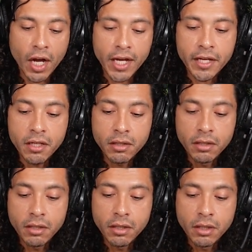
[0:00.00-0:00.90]

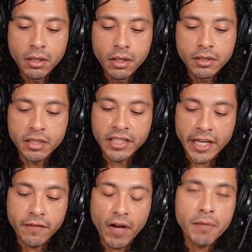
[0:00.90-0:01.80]
try
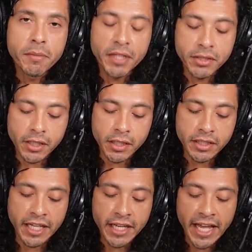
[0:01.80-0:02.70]
to take vitamin
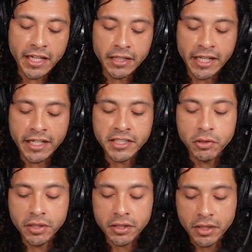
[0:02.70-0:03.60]
B6 and
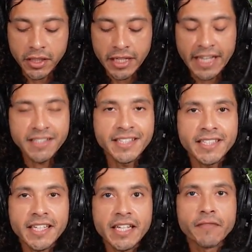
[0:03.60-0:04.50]
N-acetylcysteine
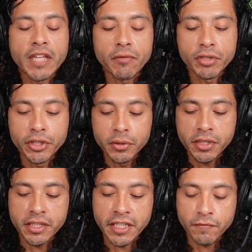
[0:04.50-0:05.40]
and see if that
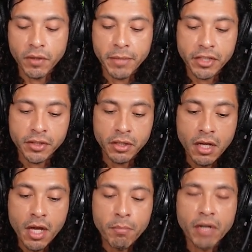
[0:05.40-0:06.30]
reduces the
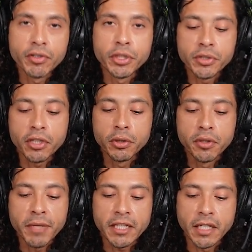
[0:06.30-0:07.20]
inflammation by
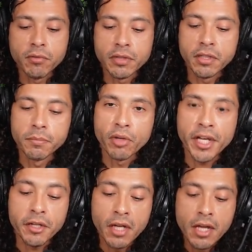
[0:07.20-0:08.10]
reducing glutamate levels in
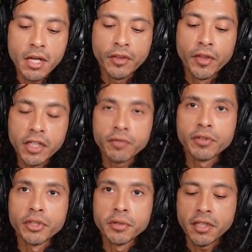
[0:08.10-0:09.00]
the brain,
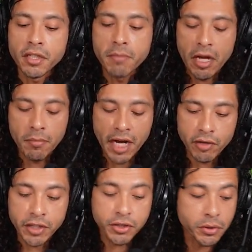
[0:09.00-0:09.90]
thus reducing the amount
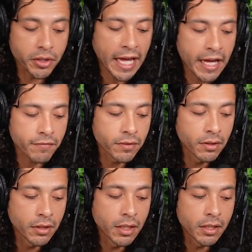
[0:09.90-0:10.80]
of migraines you could
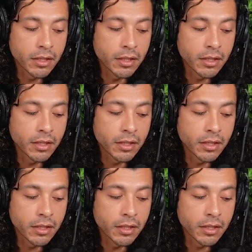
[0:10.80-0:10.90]
have.